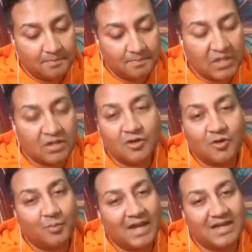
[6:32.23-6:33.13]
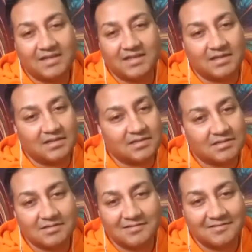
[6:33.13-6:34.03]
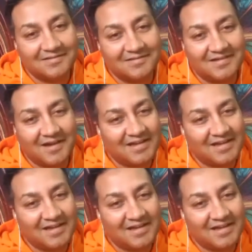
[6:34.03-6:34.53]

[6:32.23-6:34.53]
You're going to look back at this. I